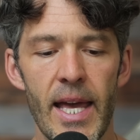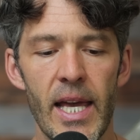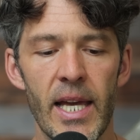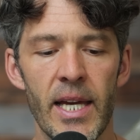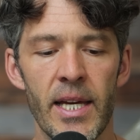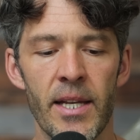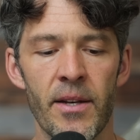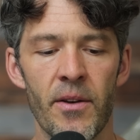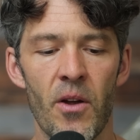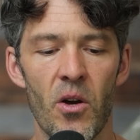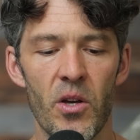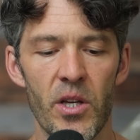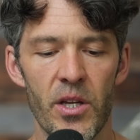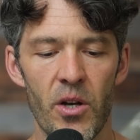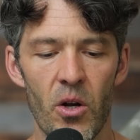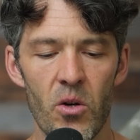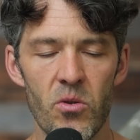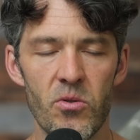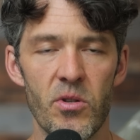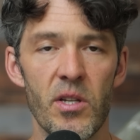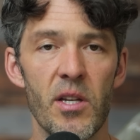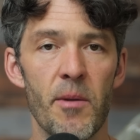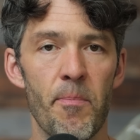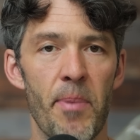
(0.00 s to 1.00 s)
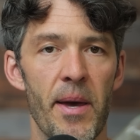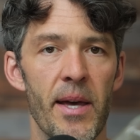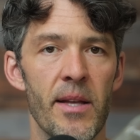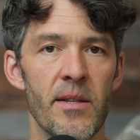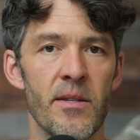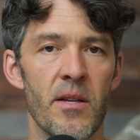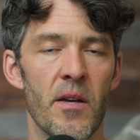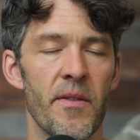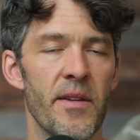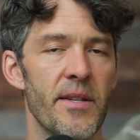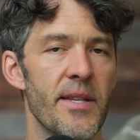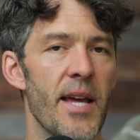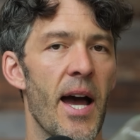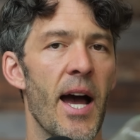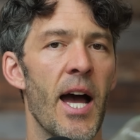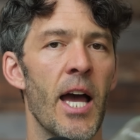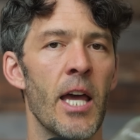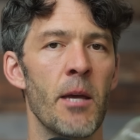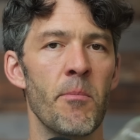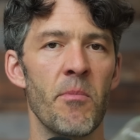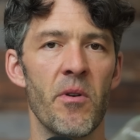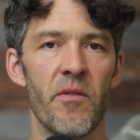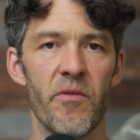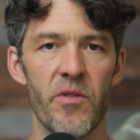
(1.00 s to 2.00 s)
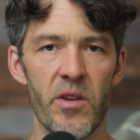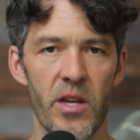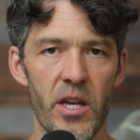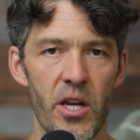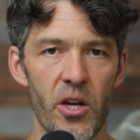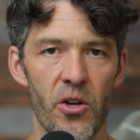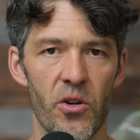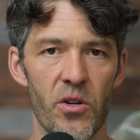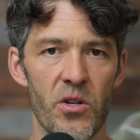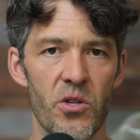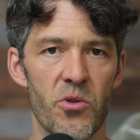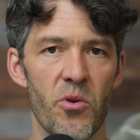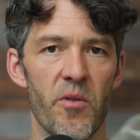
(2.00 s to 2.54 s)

And it also depends on the time of the year.